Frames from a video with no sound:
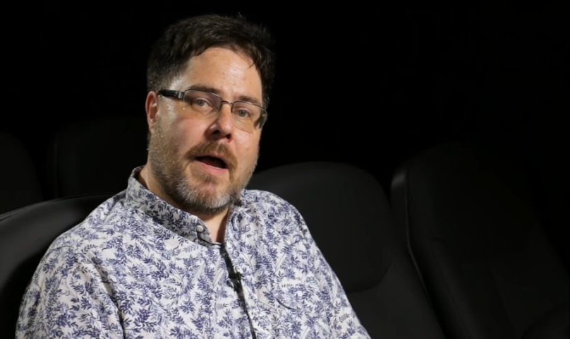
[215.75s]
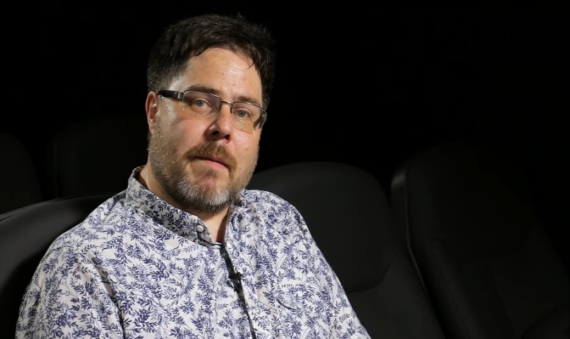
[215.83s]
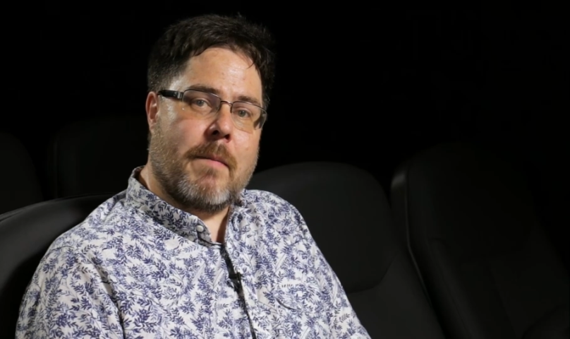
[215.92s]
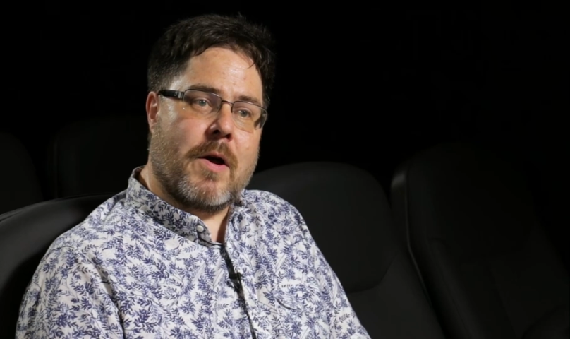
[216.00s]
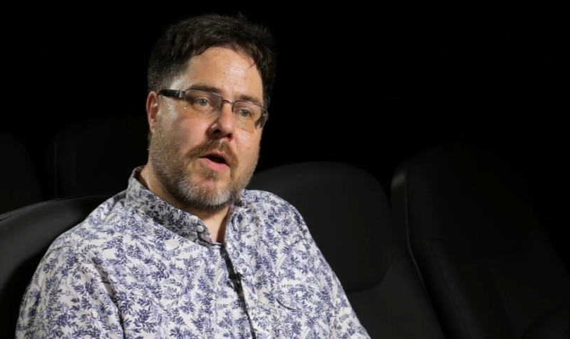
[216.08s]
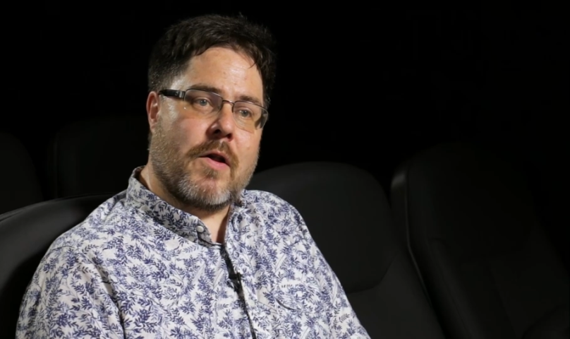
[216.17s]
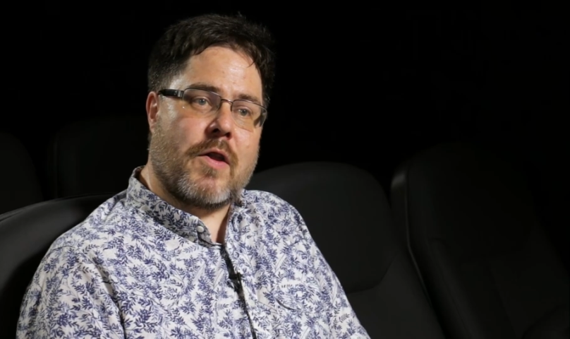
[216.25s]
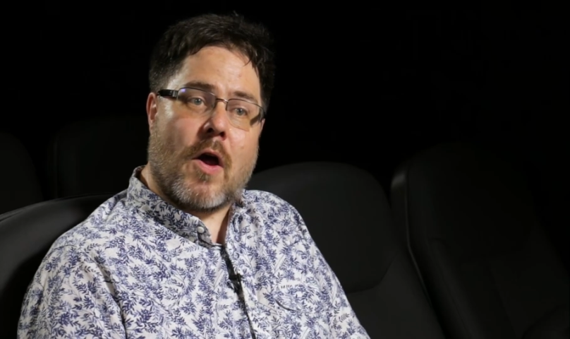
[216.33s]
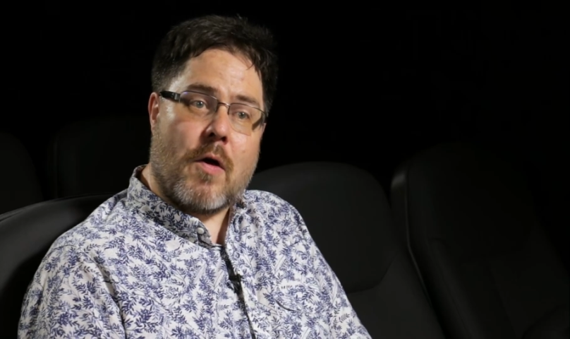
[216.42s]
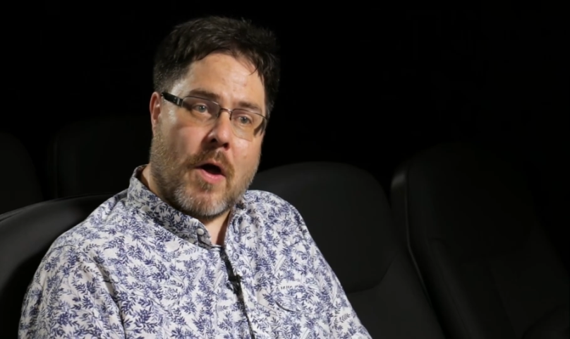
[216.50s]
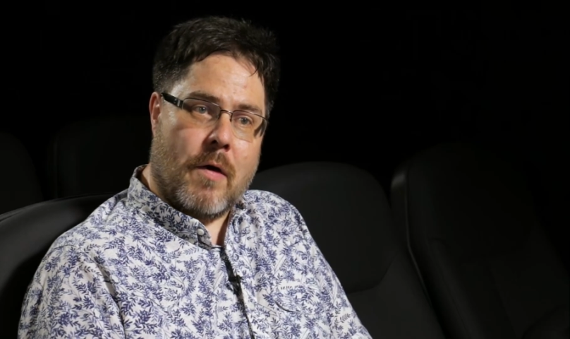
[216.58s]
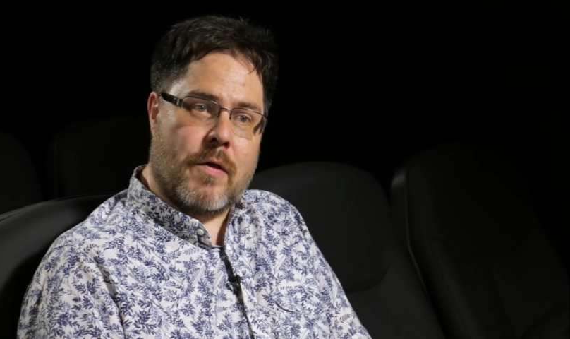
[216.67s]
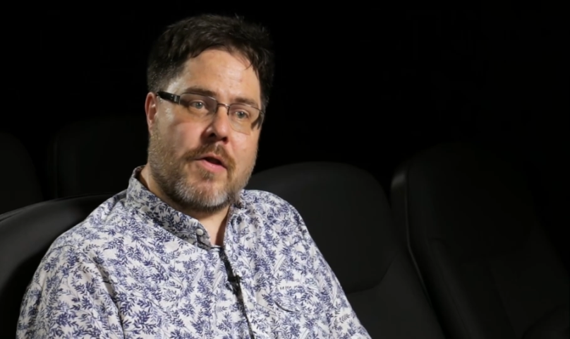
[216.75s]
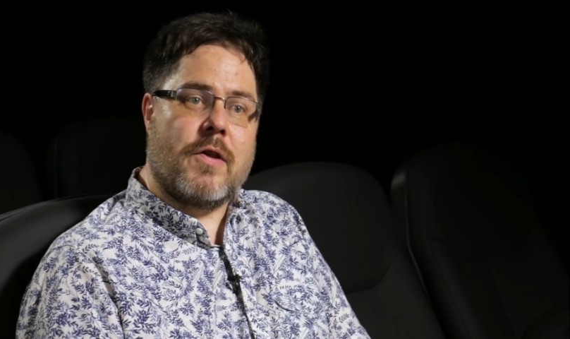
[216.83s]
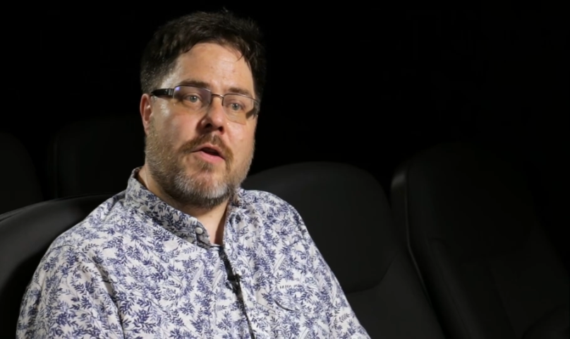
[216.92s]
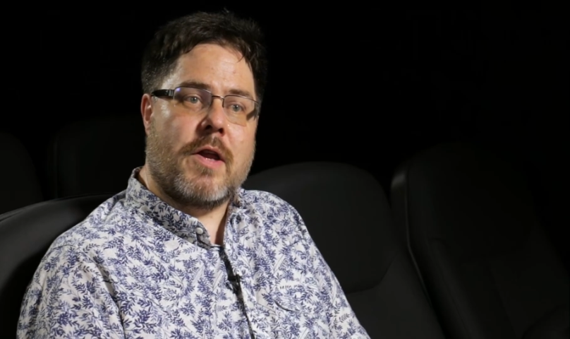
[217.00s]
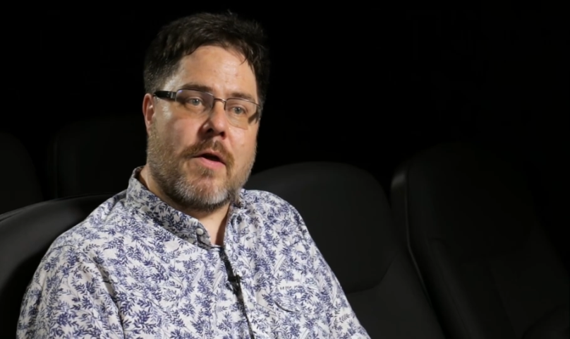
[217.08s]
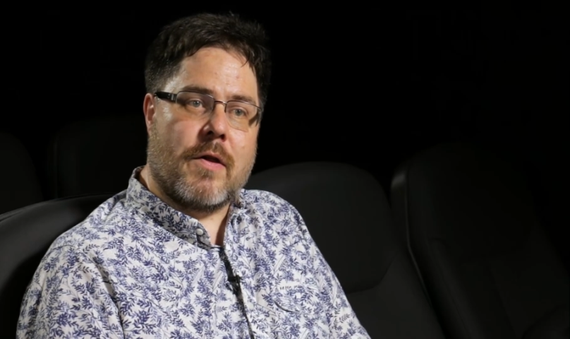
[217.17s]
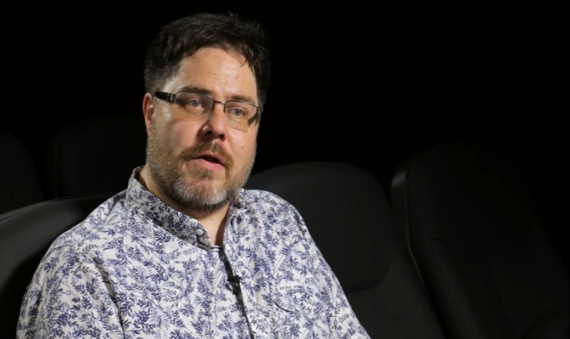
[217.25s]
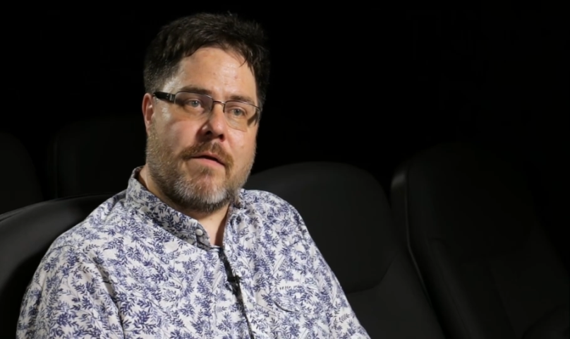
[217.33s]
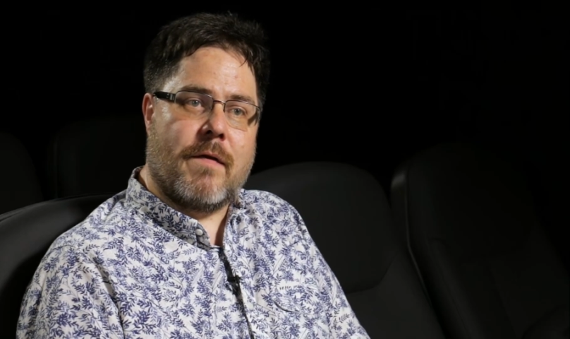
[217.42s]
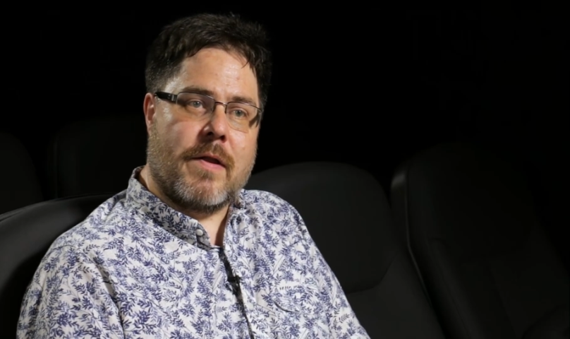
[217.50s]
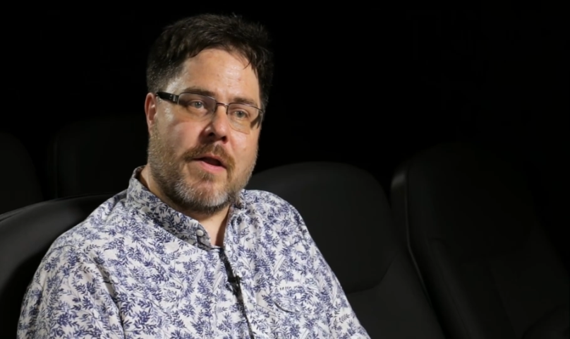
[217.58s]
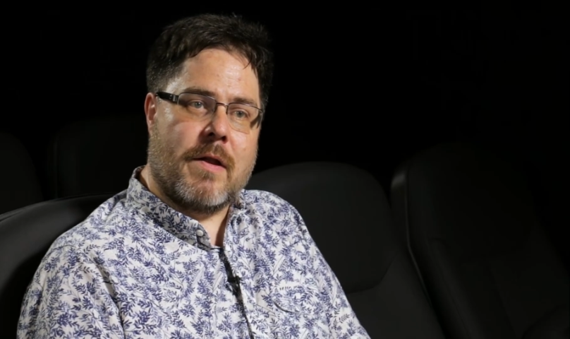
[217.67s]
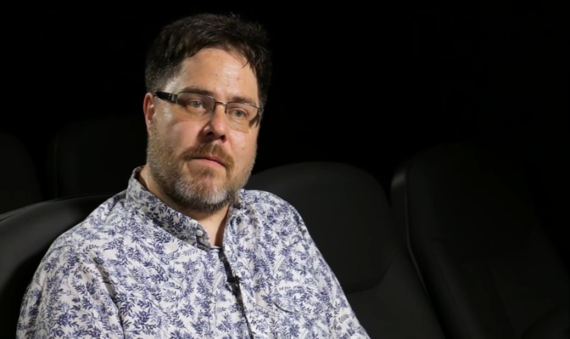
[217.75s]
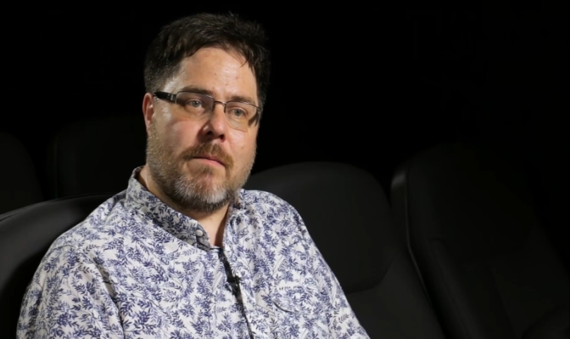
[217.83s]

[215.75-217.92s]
because Toho, the studio that had funded